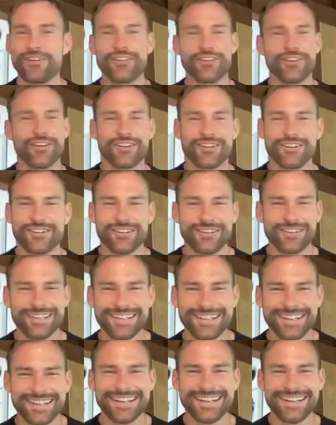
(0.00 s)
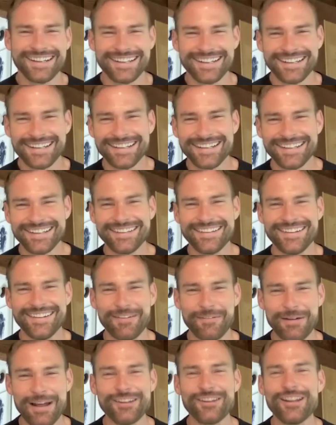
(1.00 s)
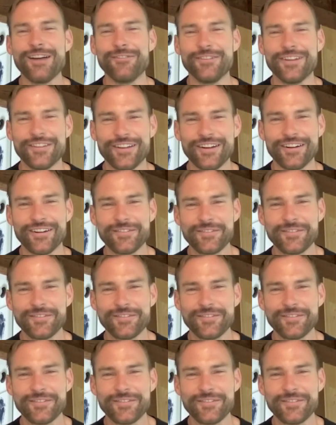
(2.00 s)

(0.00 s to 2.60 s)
and darker. You know, I loved it though.